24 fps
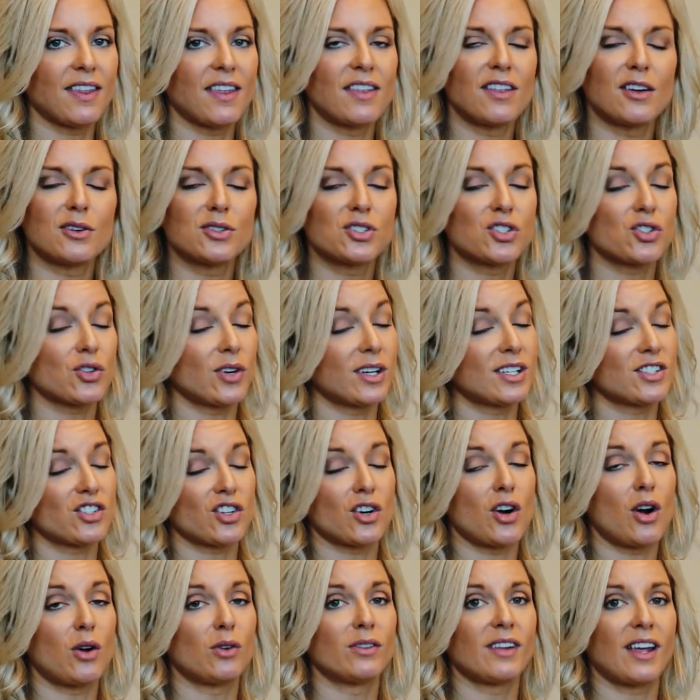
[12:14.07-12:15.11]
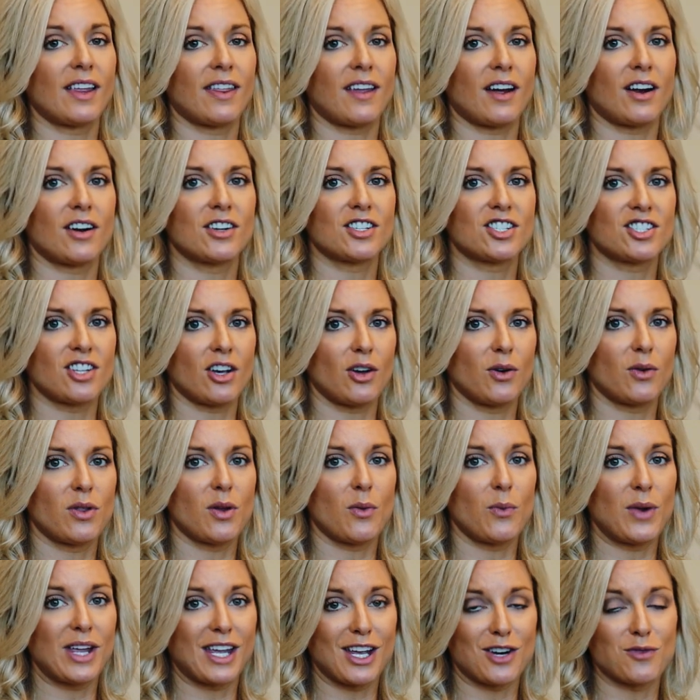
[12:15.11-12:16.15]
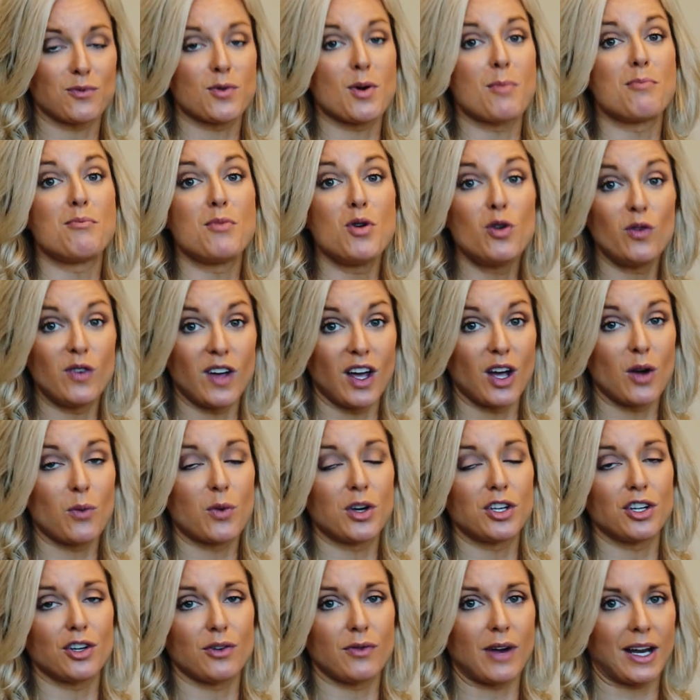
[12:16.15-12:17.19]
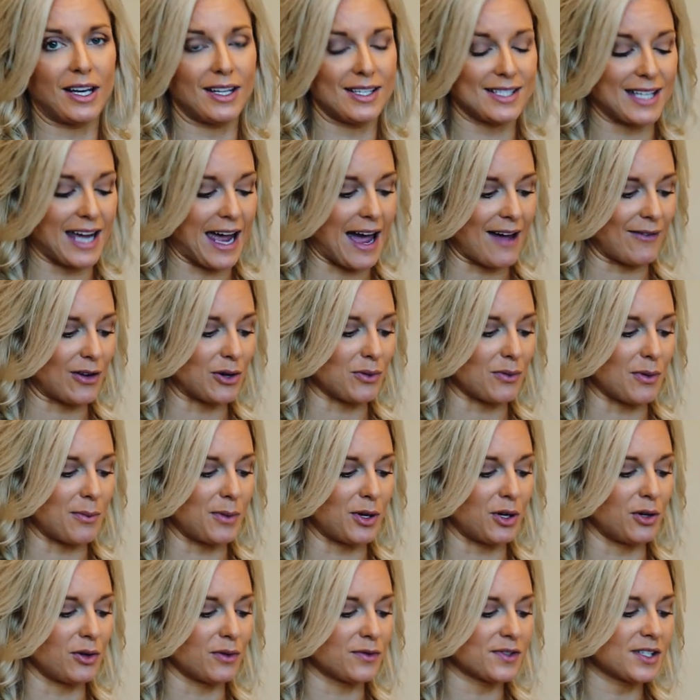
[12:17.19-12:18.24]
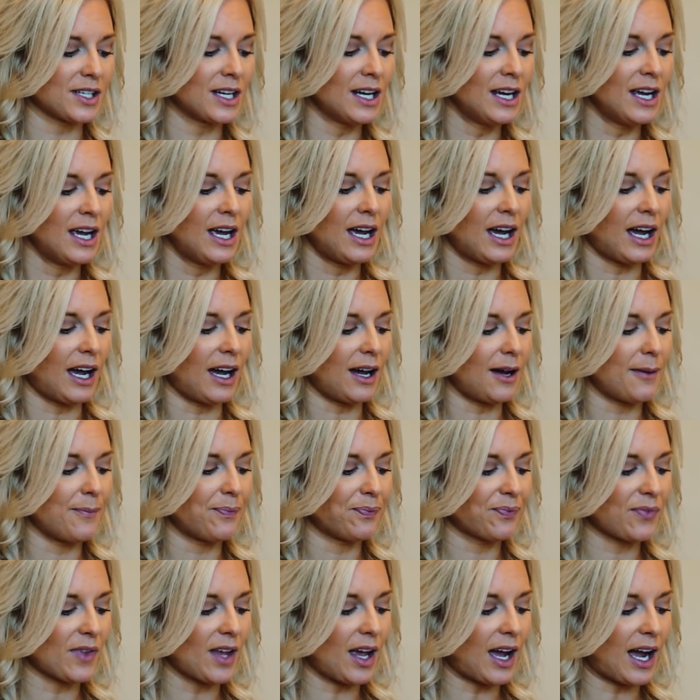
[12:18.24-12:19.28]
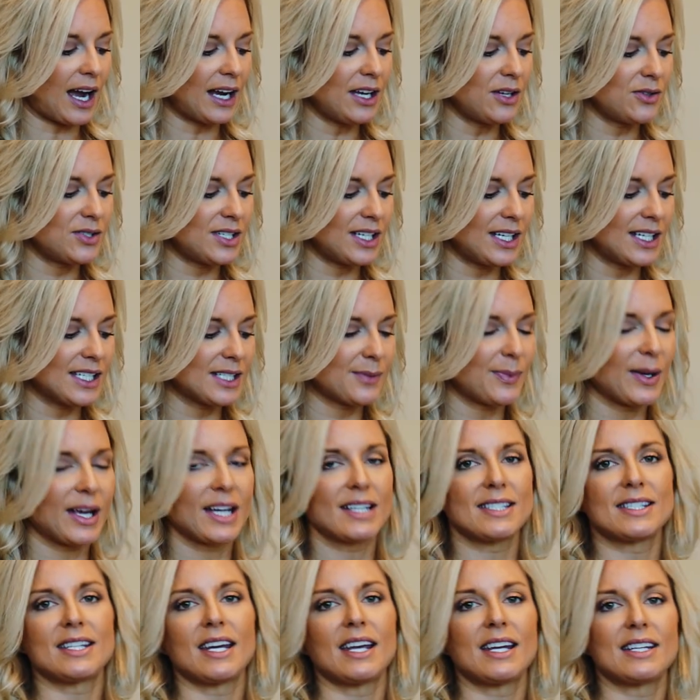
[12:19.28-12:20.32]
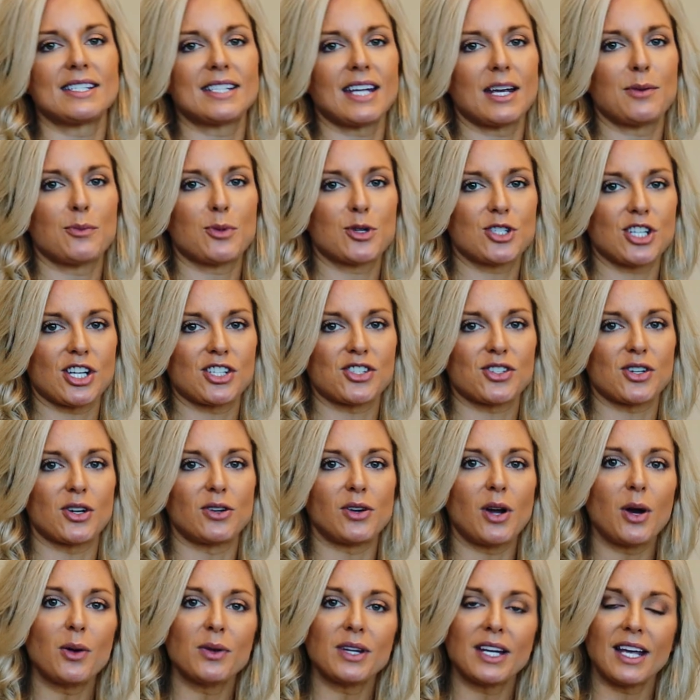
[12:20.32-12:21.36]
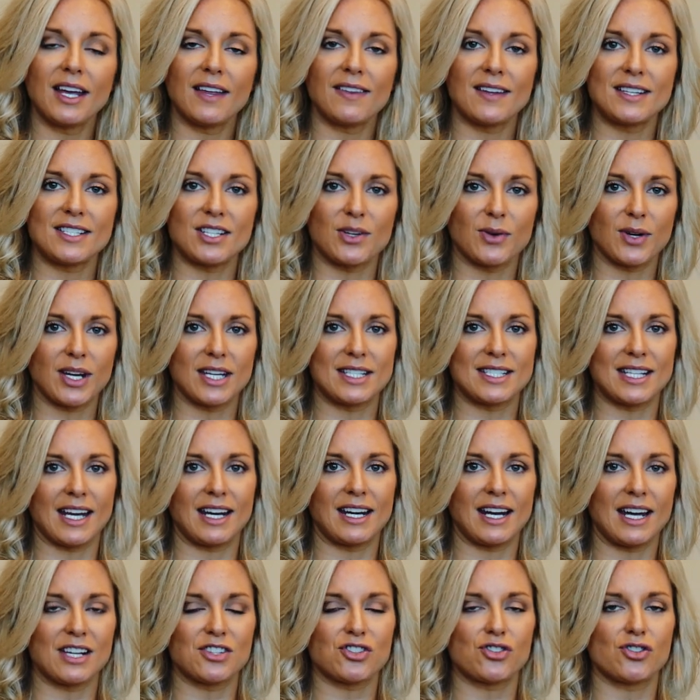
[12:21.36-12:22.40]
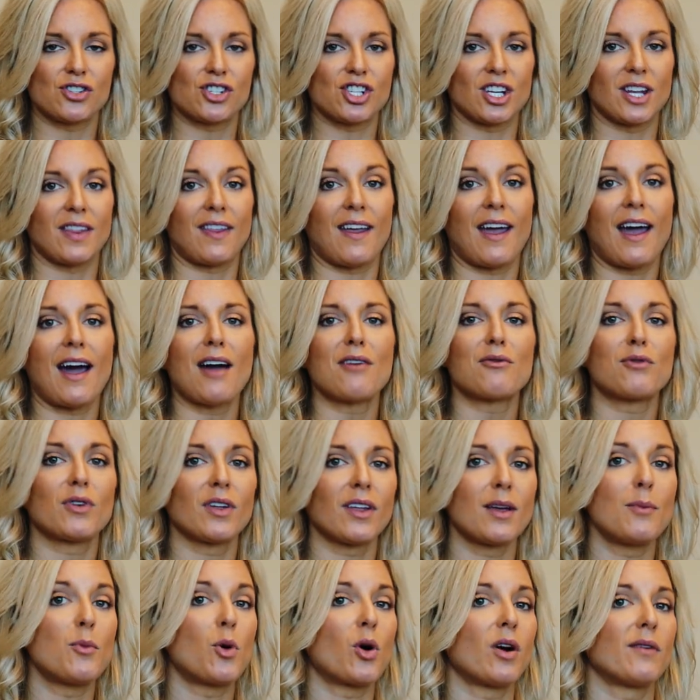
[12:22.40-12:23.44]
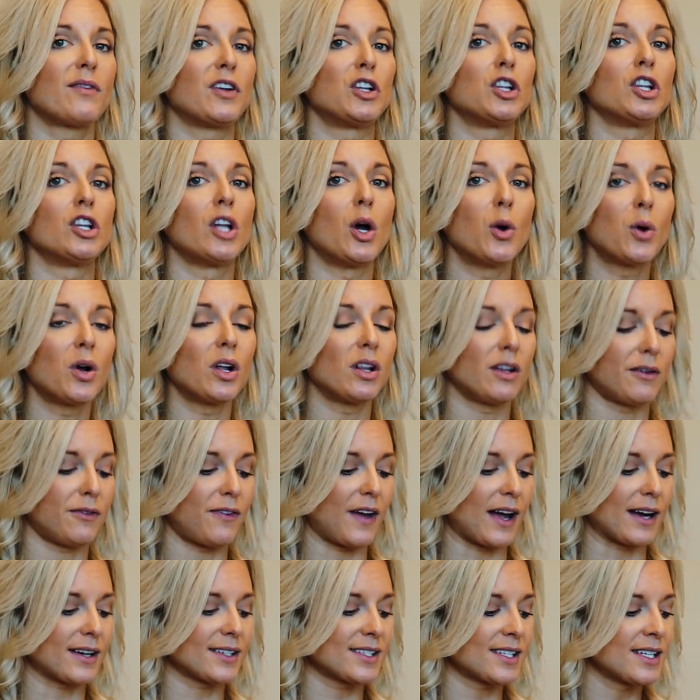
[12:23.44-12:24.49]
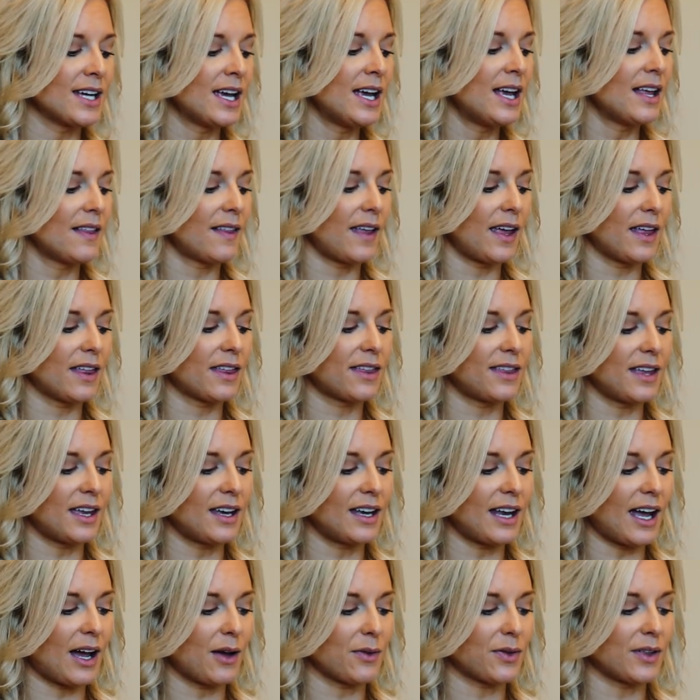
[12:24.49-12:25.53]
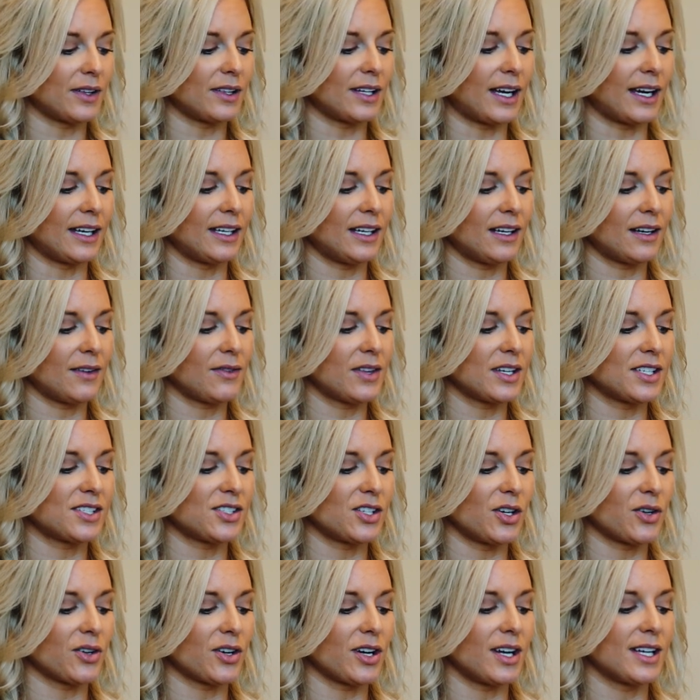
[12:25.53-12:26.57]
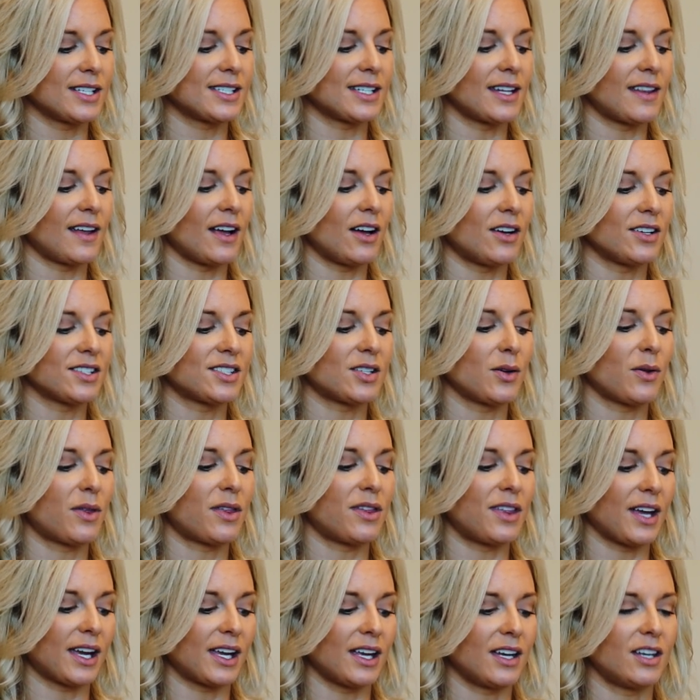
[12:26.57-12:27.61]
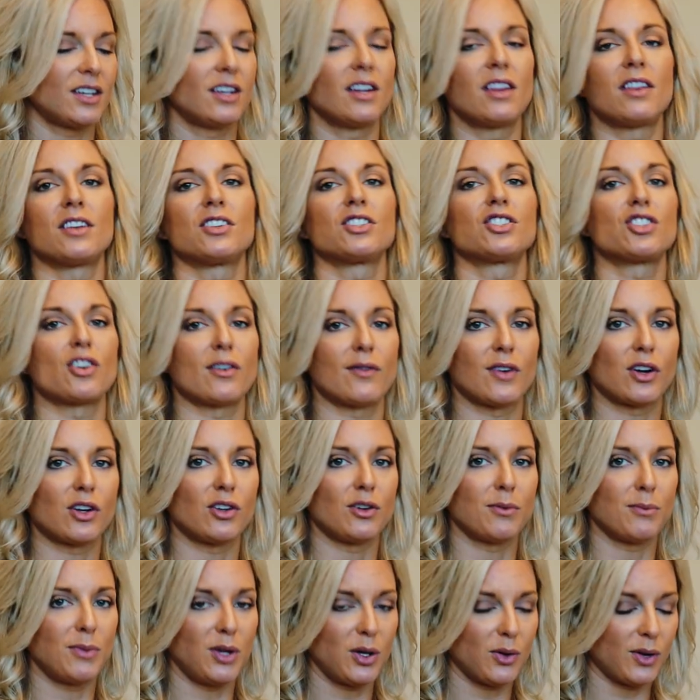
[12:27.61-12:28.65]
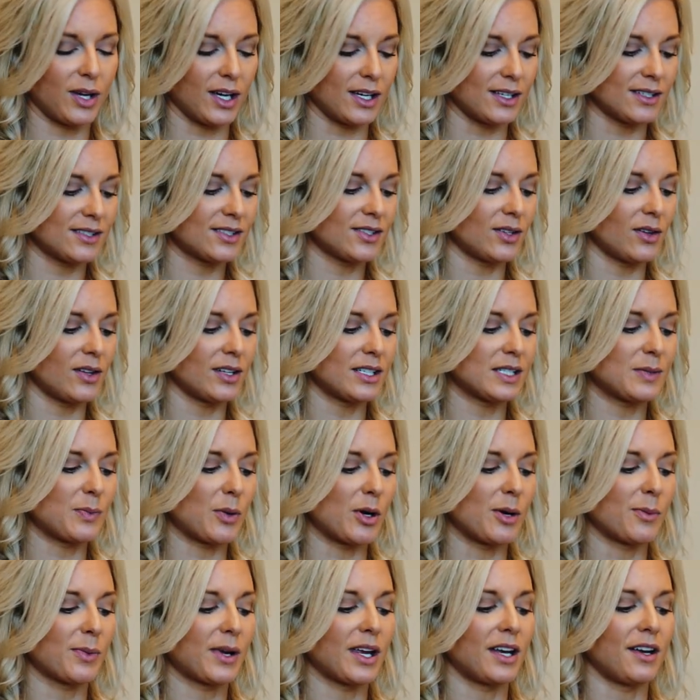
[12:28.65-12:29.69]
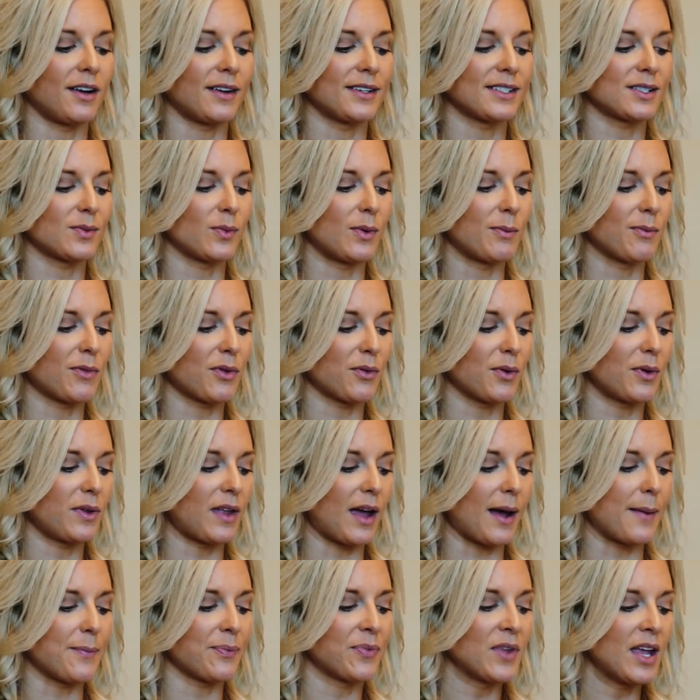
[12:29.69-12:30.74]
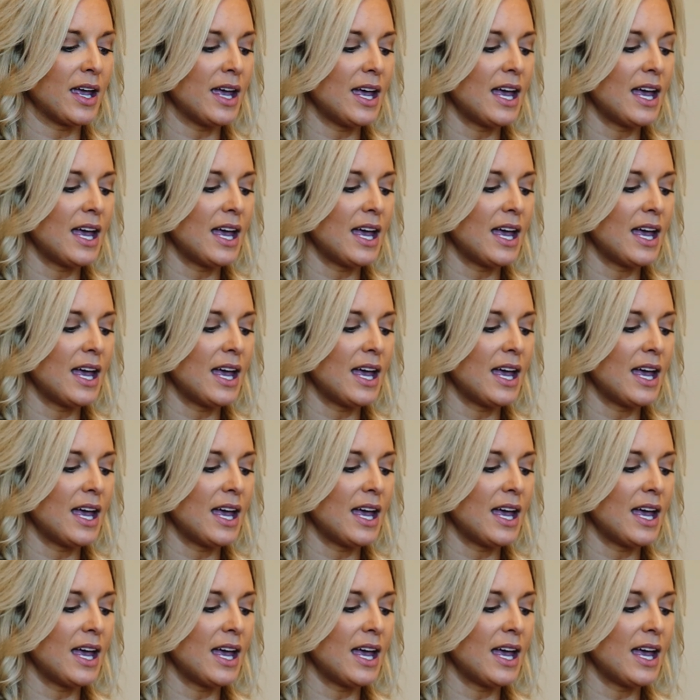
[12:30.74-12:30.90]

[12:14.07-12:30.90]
And those strings are only there so that we can remove it when you're ready to have it removed. IUDs, because they contain progesterone only and they don't contain estrogen, they have really more of a local effect. They thin out the lining of this uterus, and they also thicken the cervical mucus so that sperm cannot swim through them.